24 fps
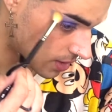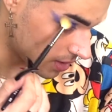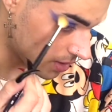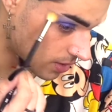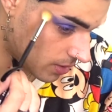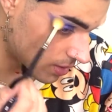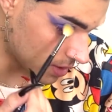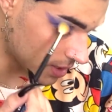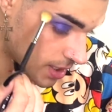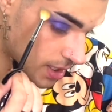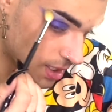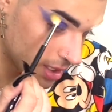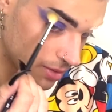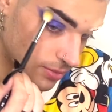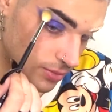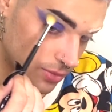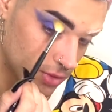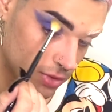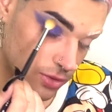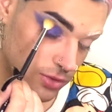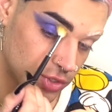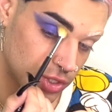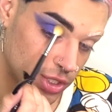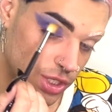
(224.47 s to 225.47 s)
Okay,
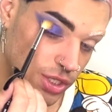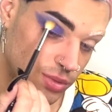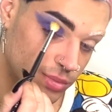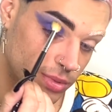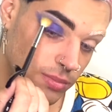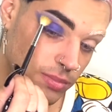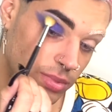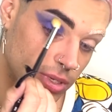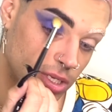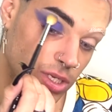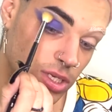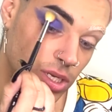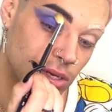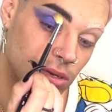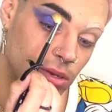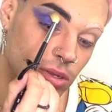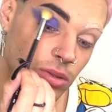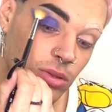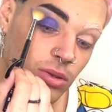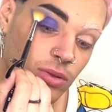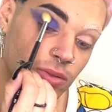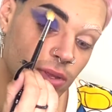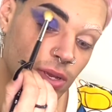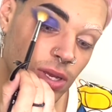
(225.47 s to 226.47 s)
don't judge me, bitch. And it
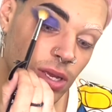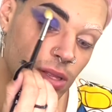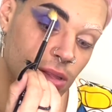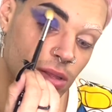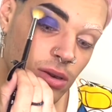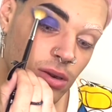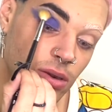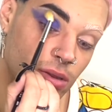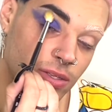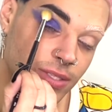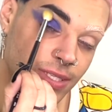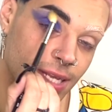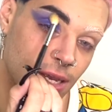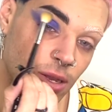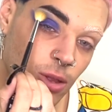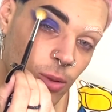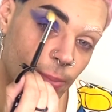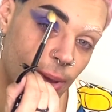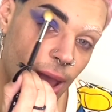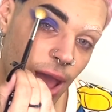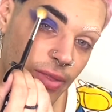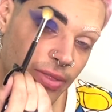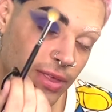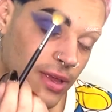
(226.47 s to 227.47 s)
looks like a little
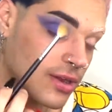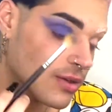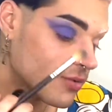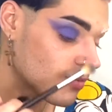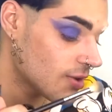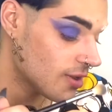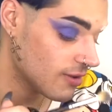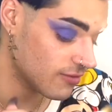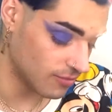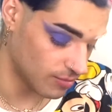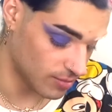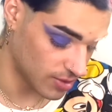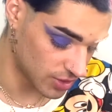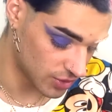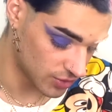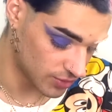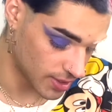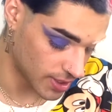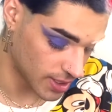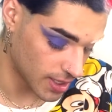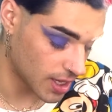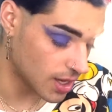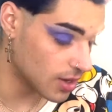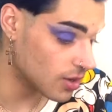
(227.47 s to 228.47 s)
psychopathic rough bitch right
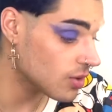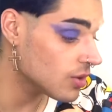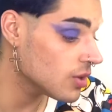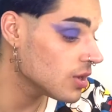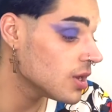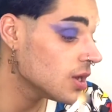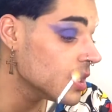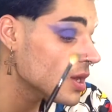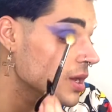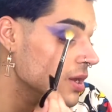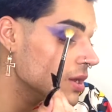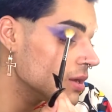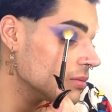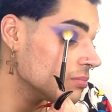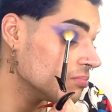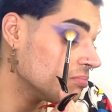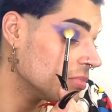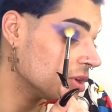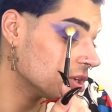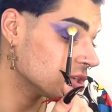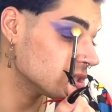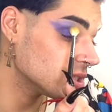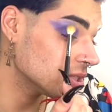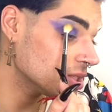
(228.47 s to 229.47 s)
now,
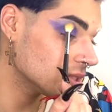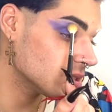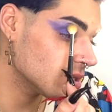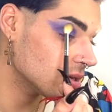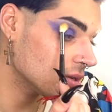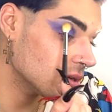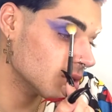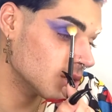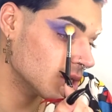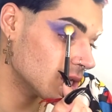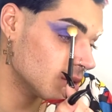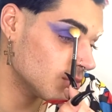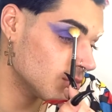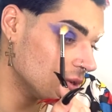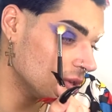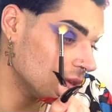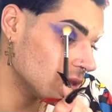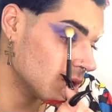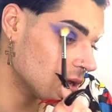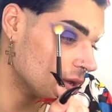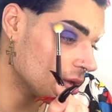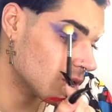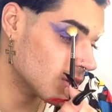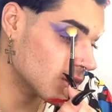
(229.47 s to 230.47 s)
but she's gonna come
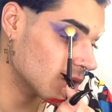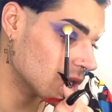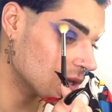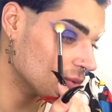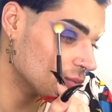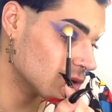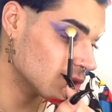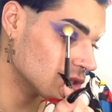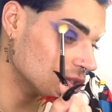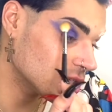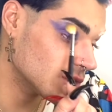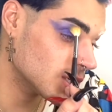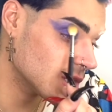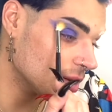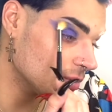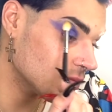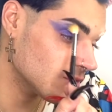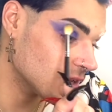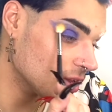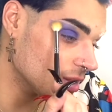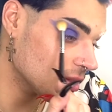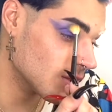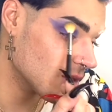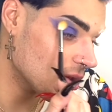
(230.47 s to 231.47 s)
along. And when she comes
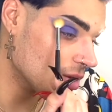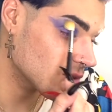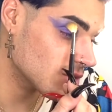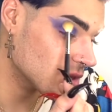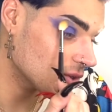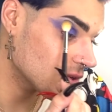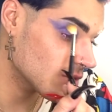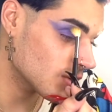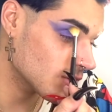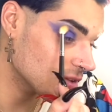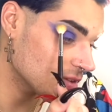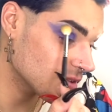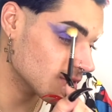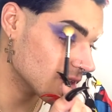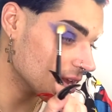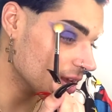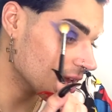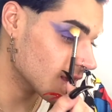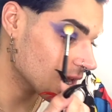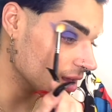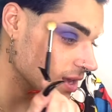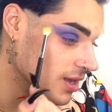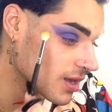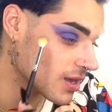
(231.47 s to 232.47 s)
along, you're gonna
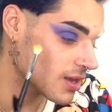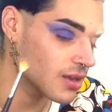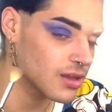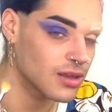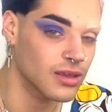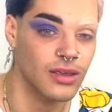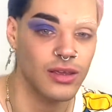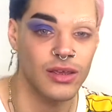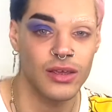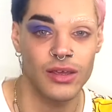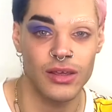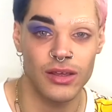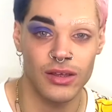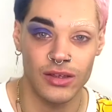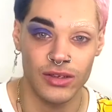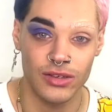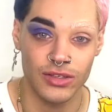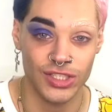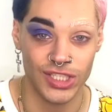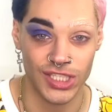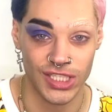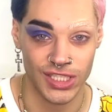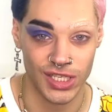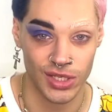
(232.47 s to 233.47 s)
say
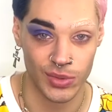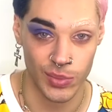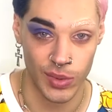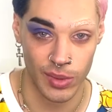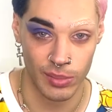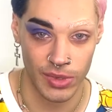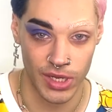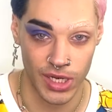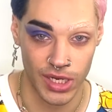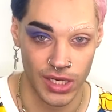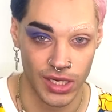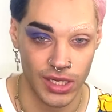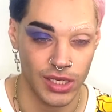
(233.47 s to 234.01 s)
she's a woman.